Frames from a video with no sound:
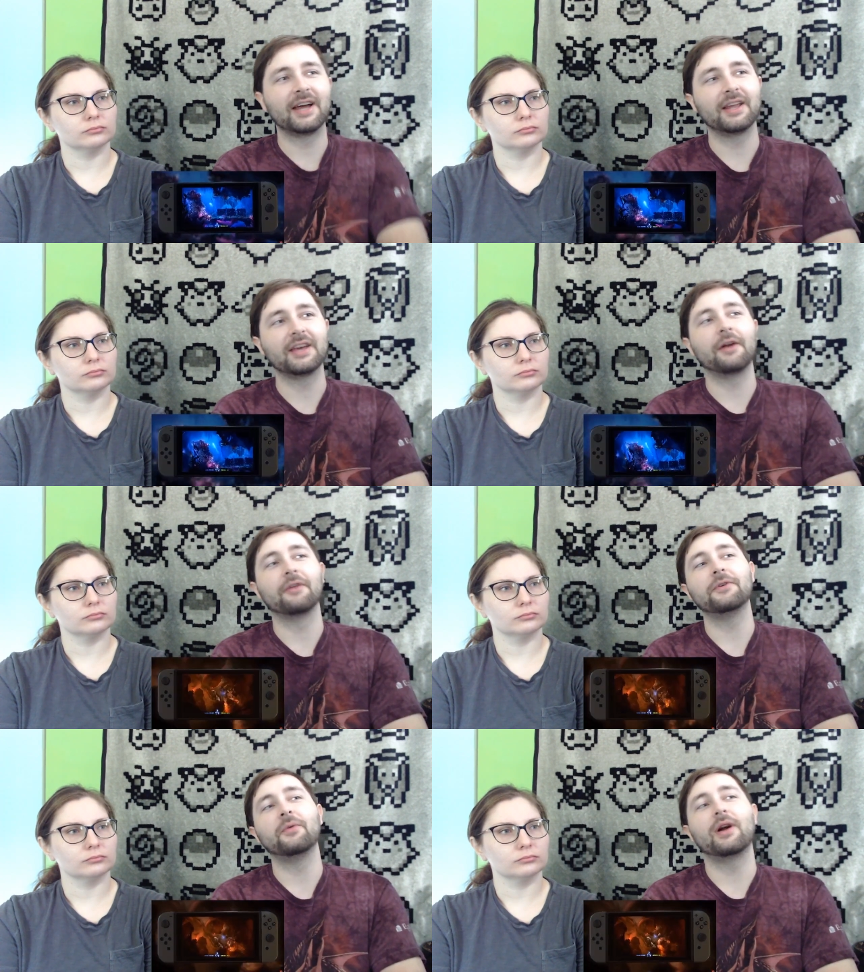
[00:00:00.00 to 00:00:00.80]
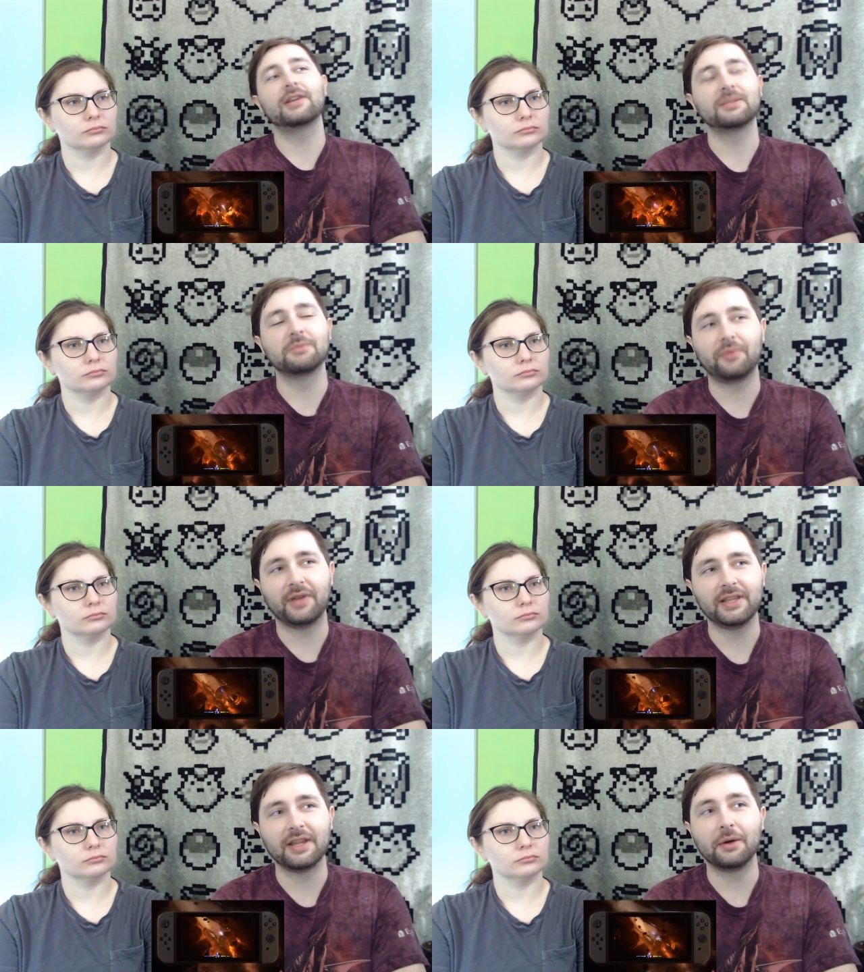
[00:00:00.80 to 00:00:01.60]
Speaker 1: Like, here, if you watch someone play it
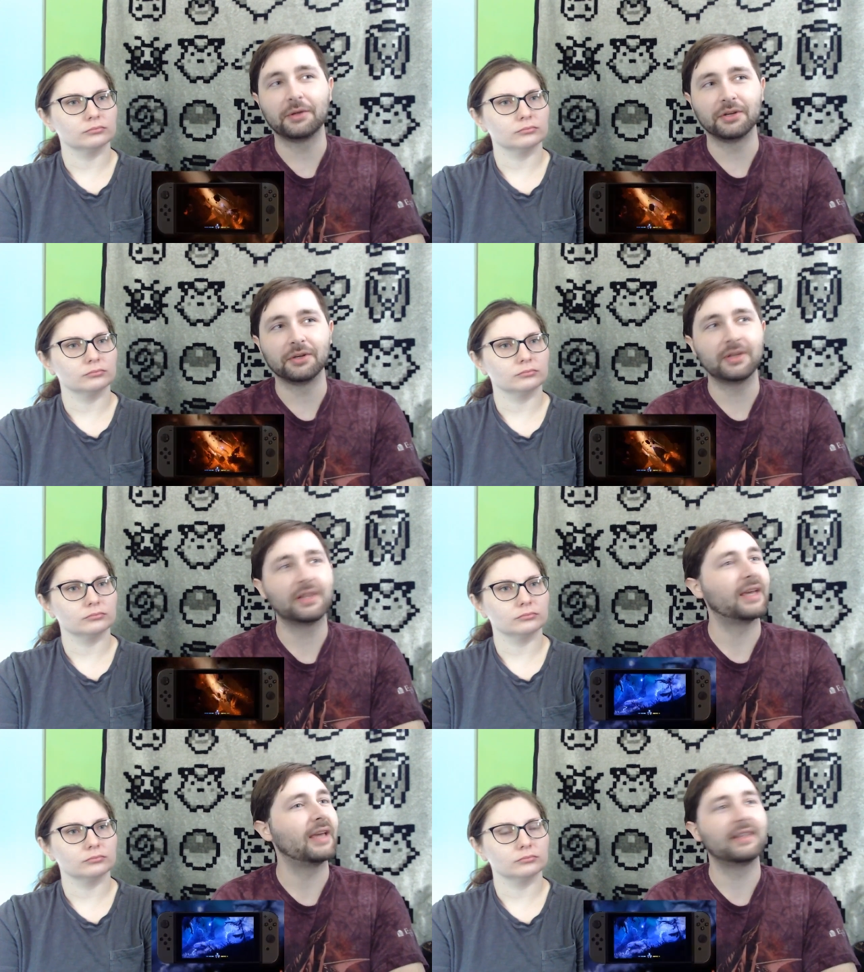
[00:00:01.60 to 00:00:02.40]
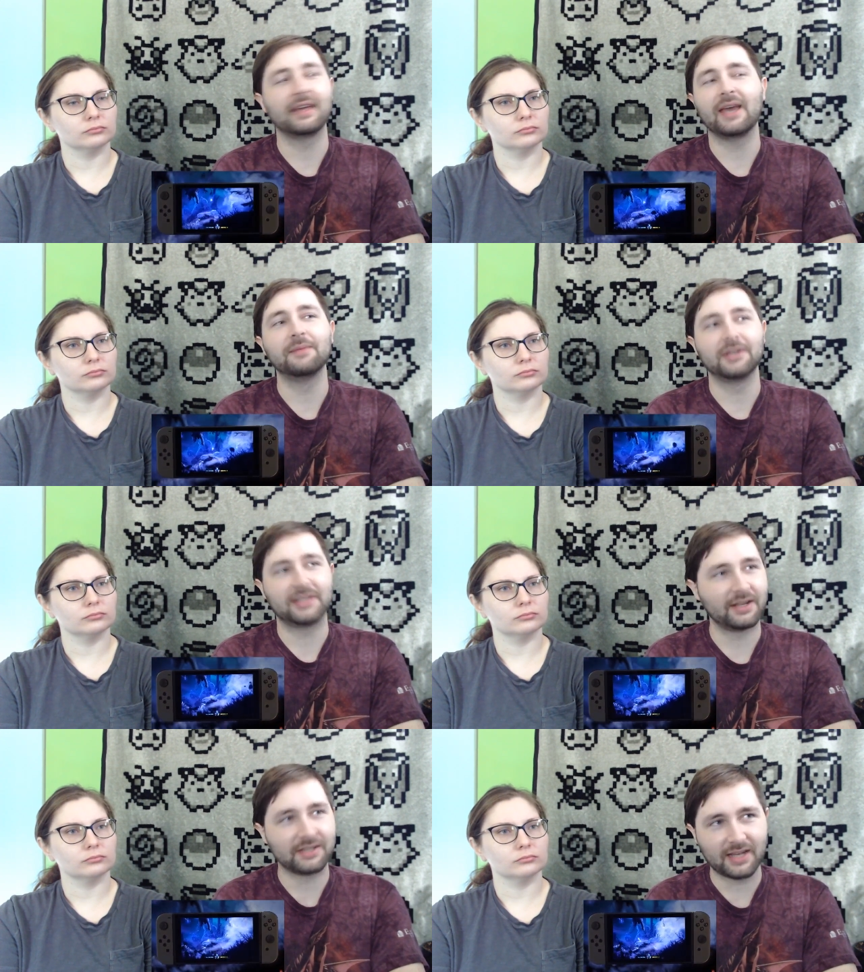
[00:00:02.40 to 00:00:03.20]
and they know what they're doing, the game looks
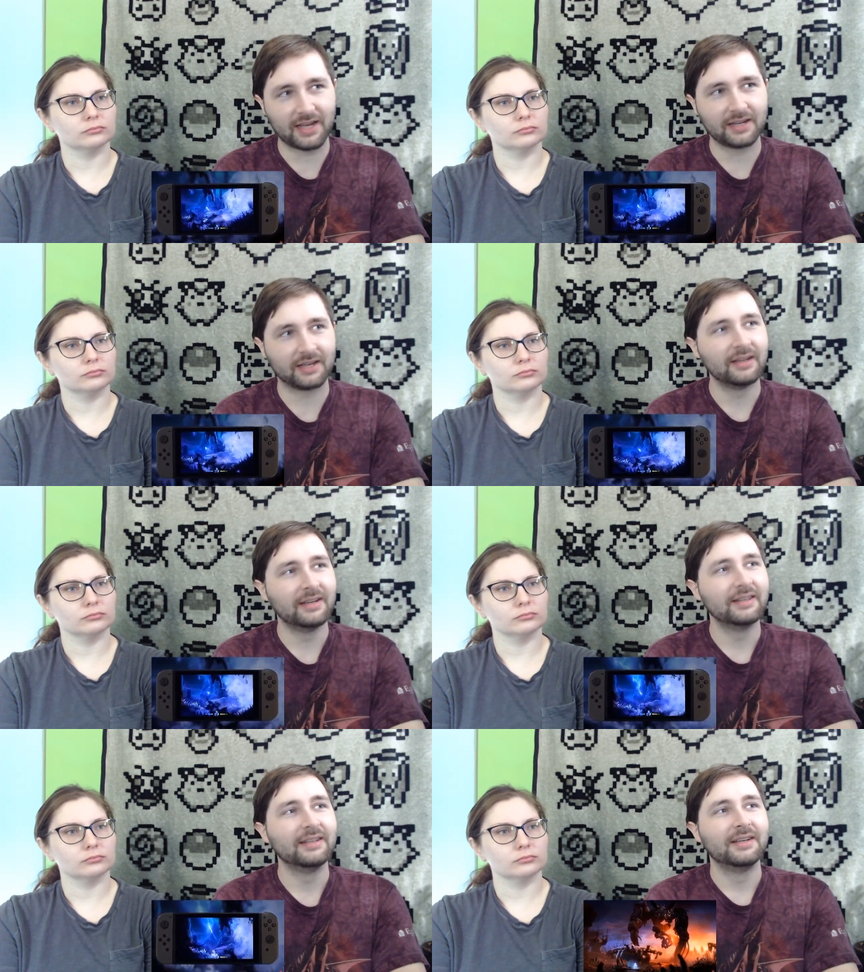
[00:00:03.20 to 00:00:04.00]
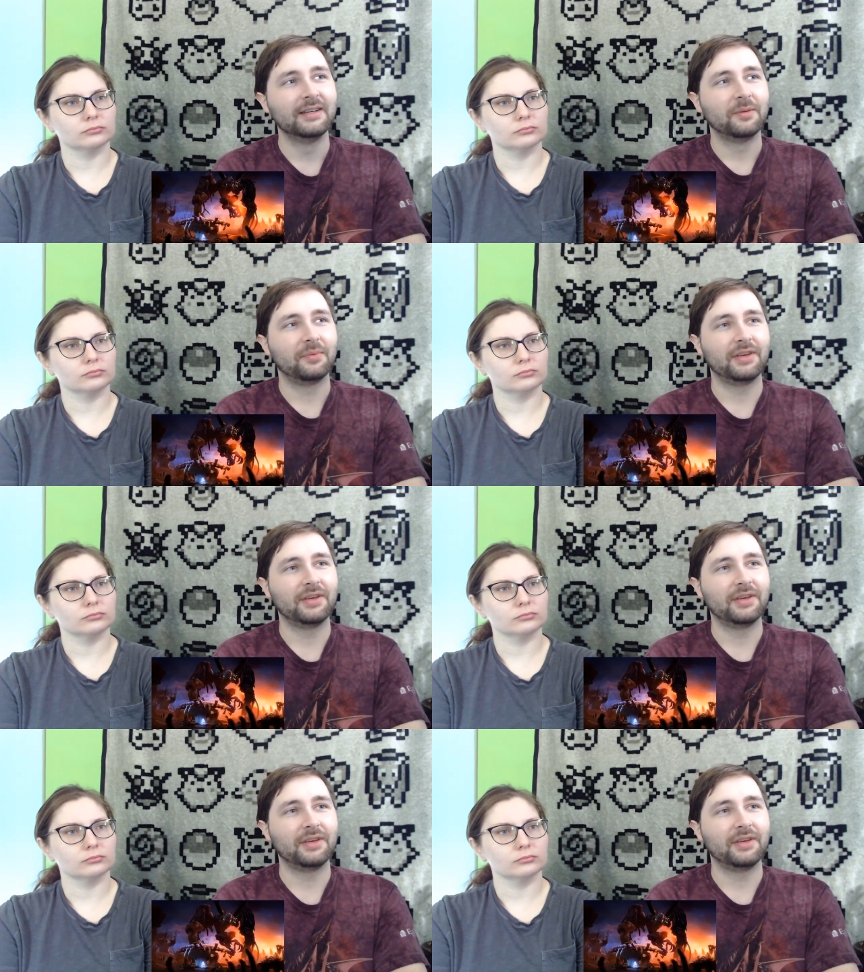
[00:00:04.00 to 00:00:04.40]
outstanding. Playing it